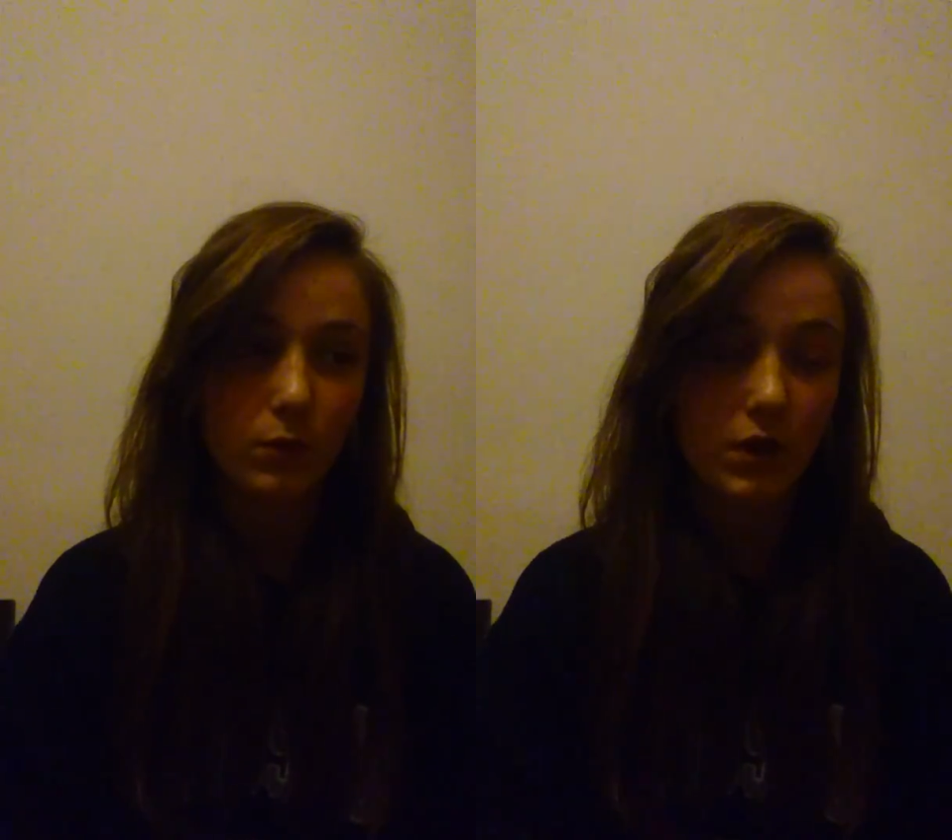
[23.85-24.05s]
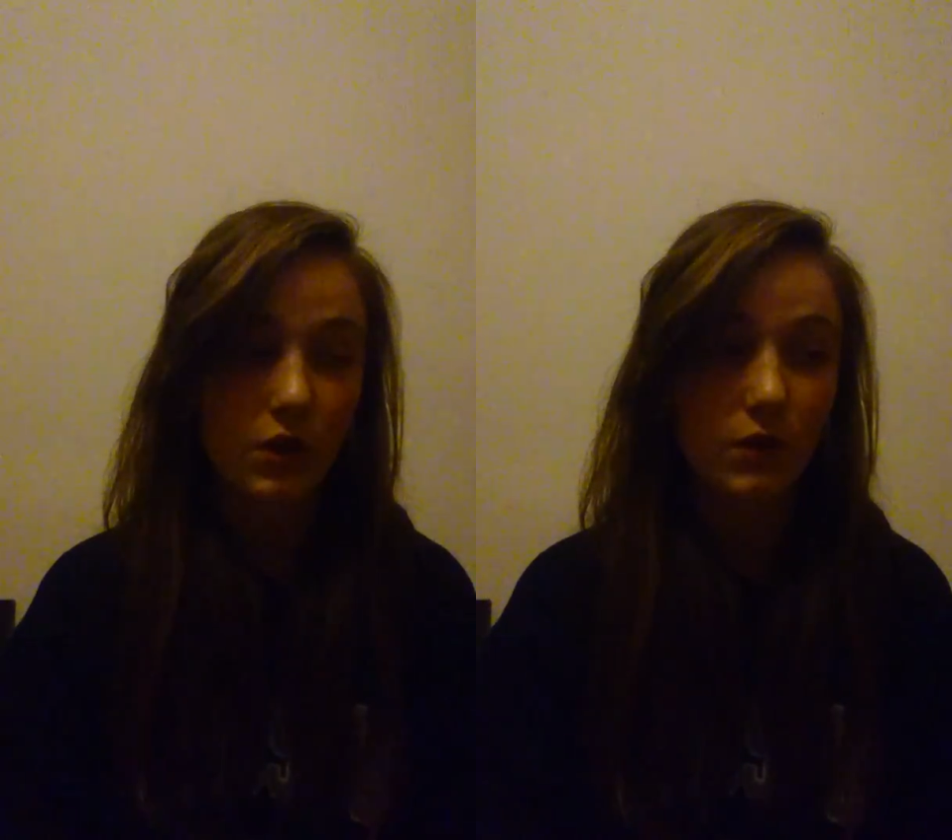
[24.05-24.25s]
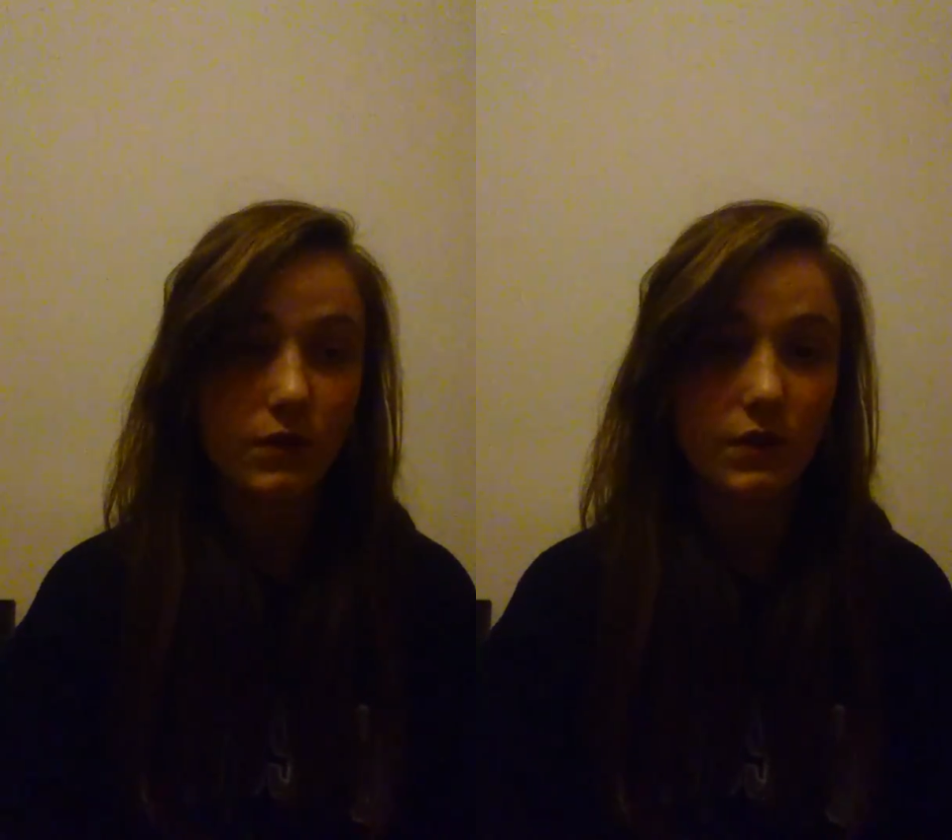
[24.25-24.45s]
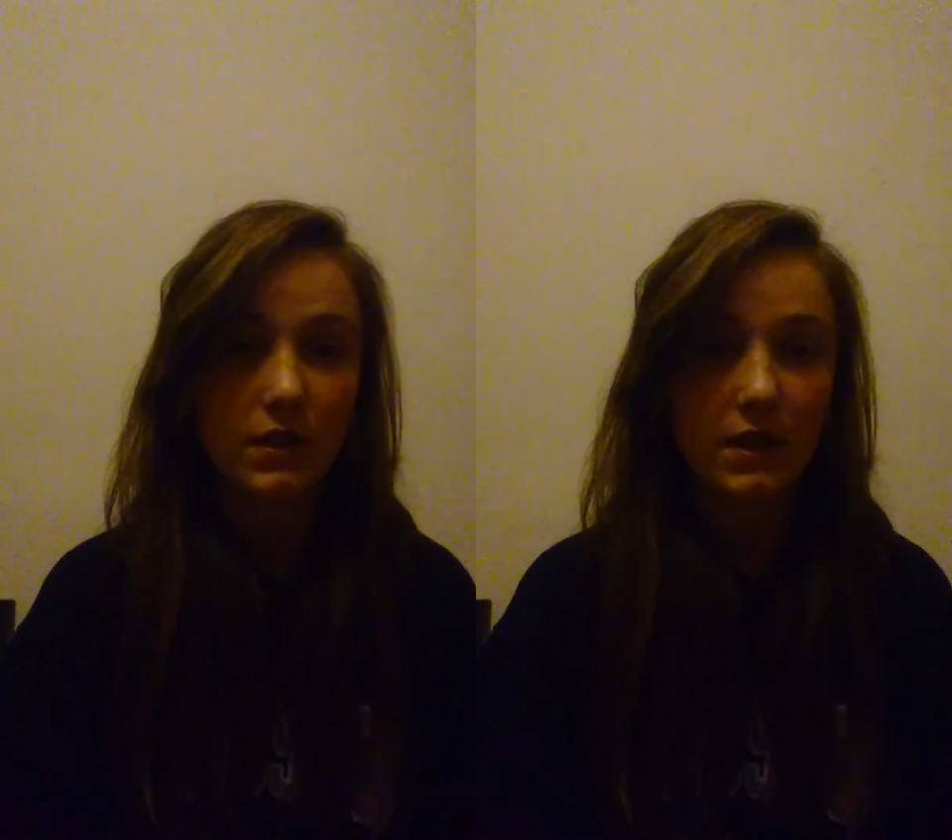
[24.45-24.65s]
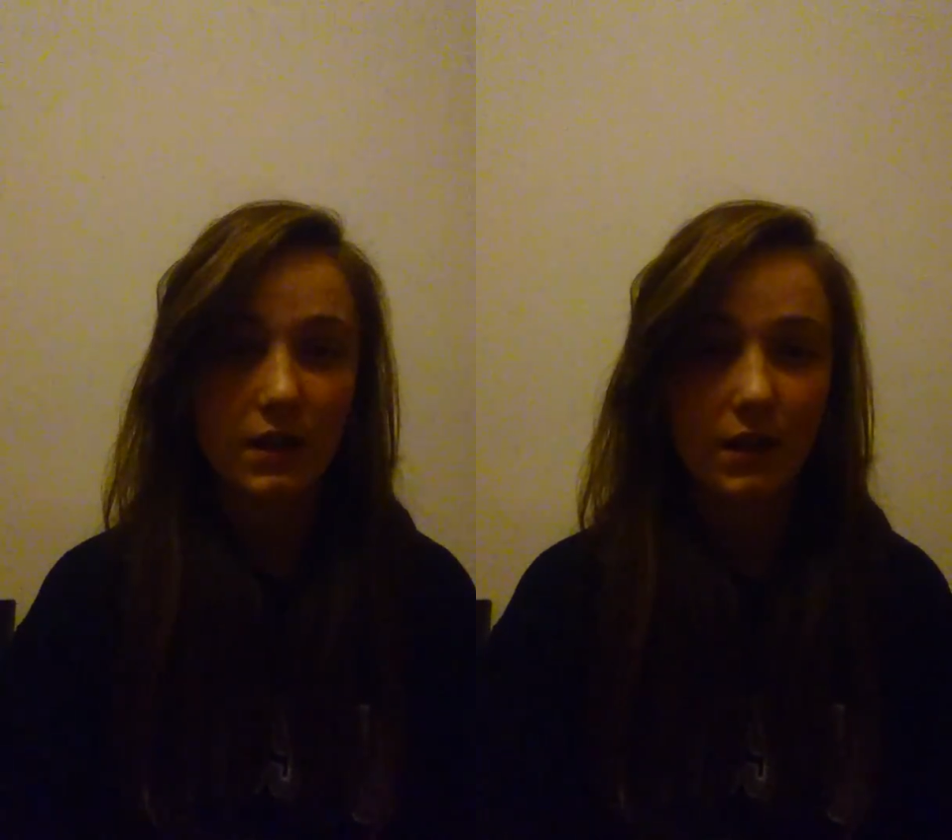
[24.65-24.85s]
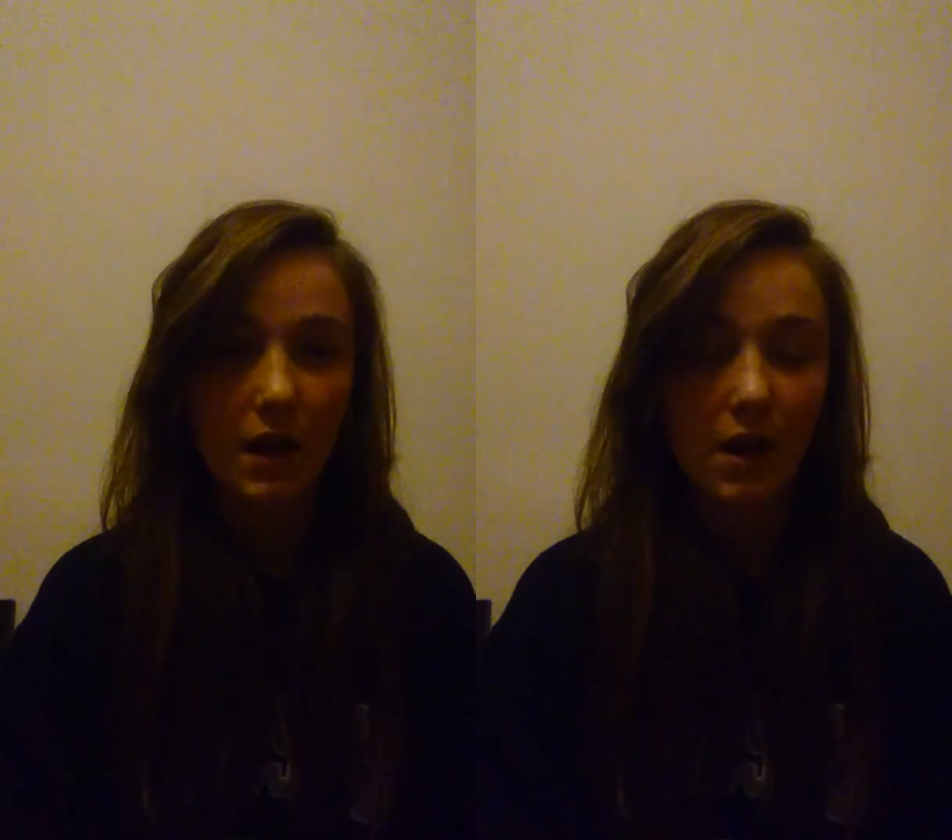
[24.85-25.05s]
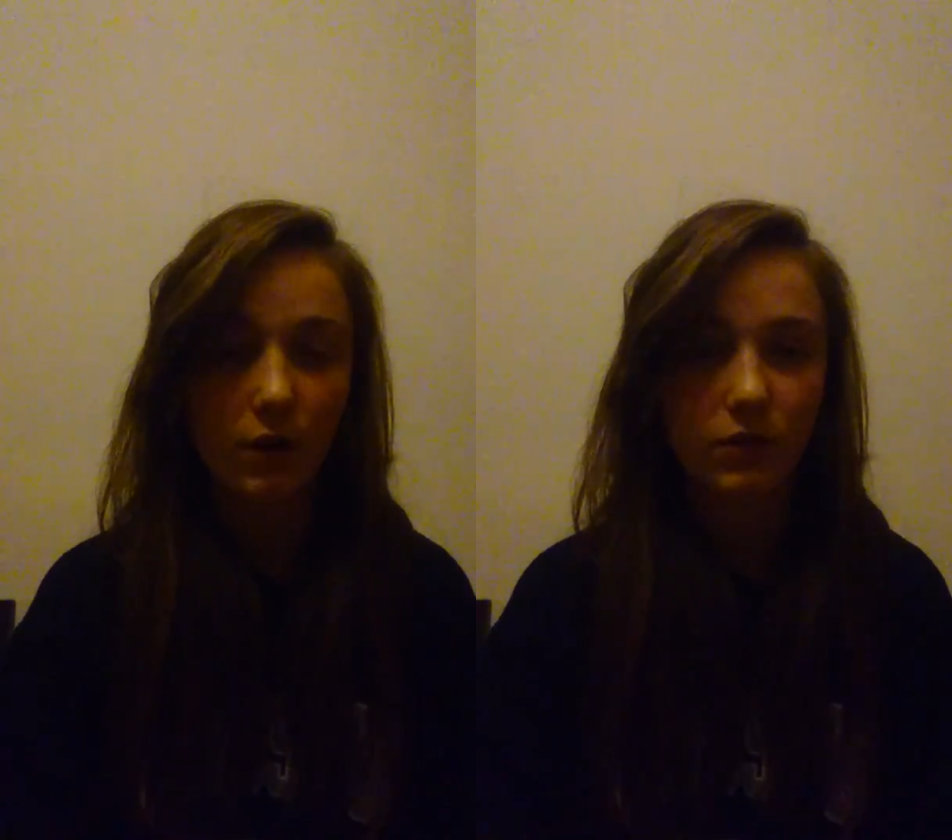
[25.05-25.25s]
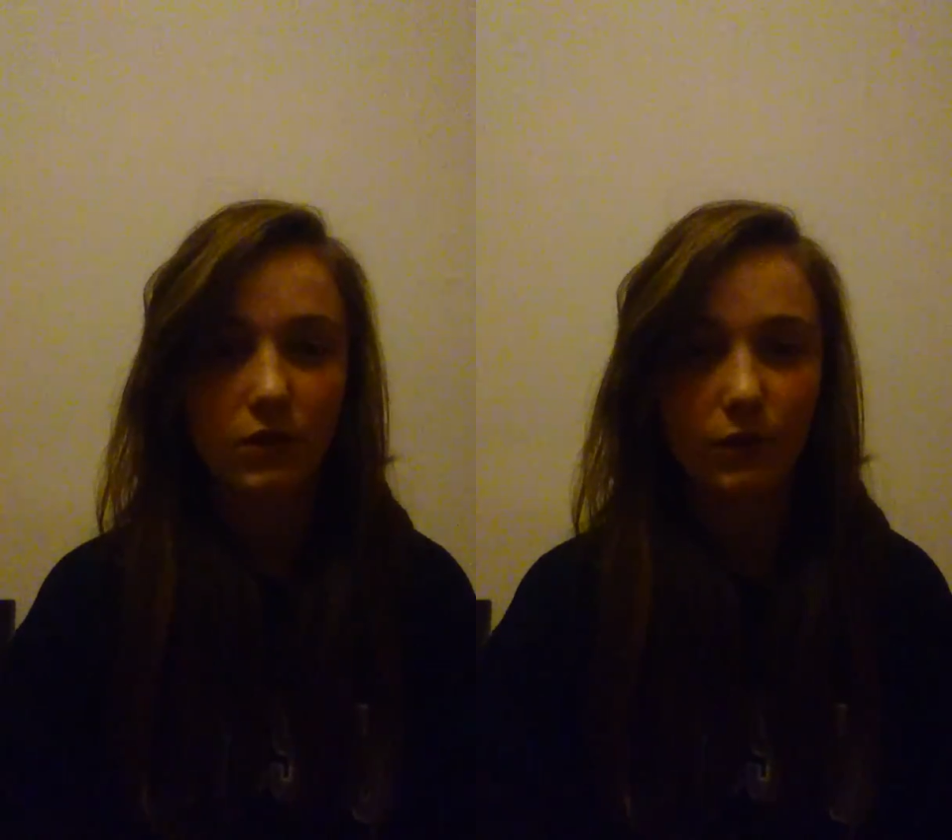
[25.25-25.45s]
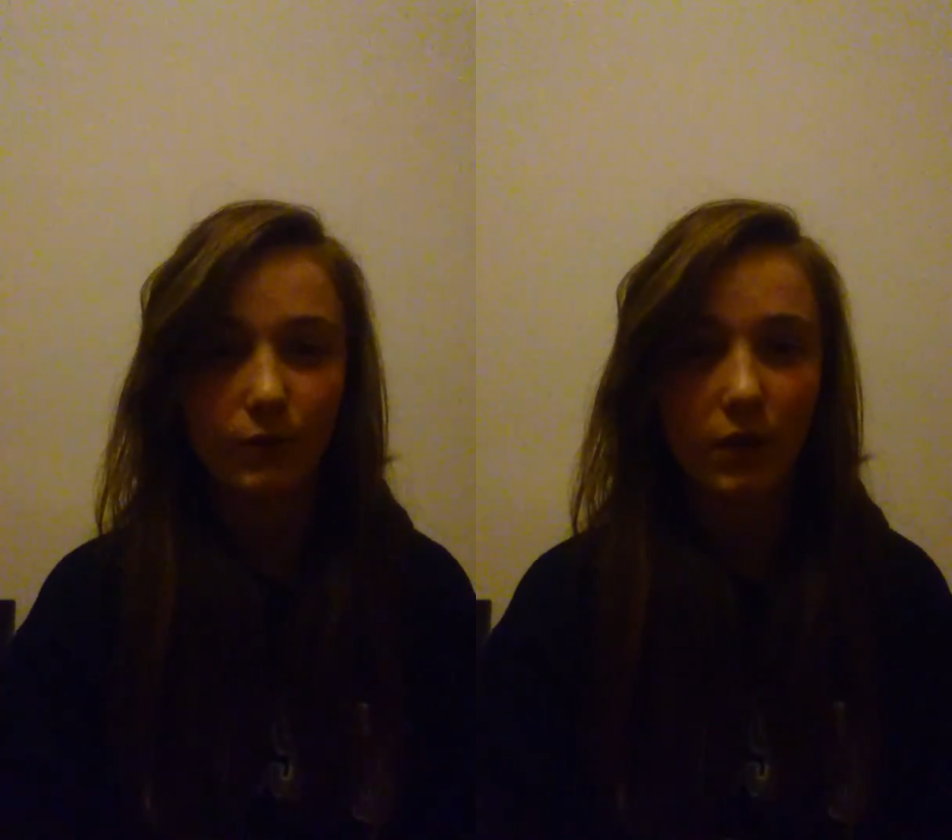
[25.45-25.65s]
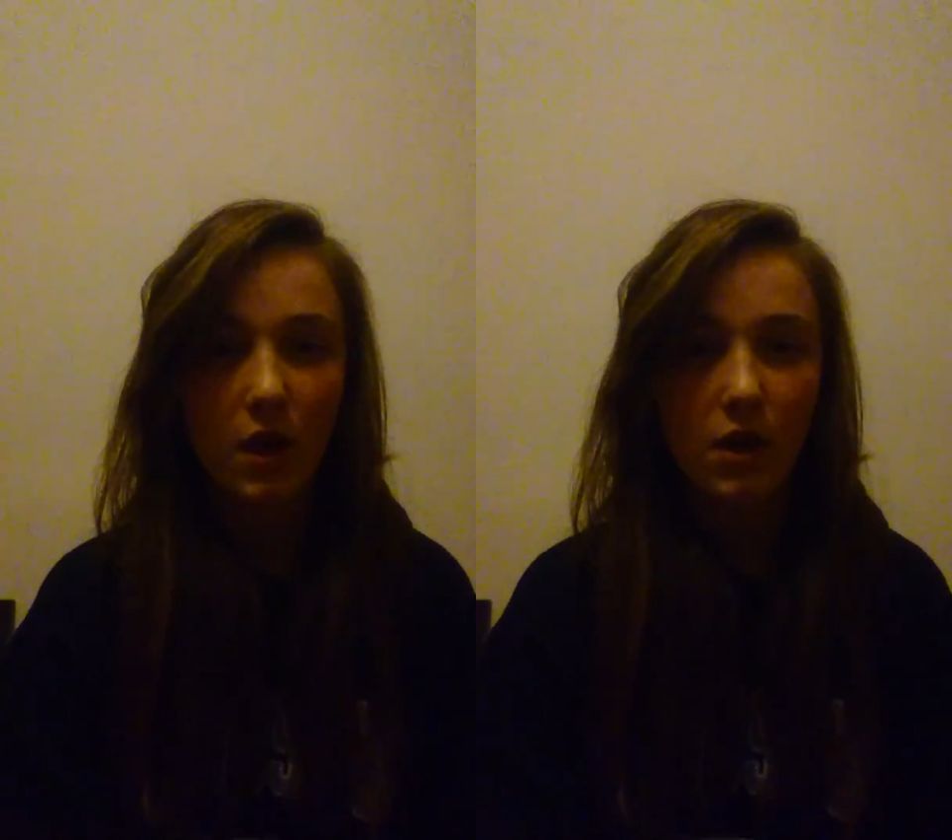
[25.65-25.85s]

were used in a lot of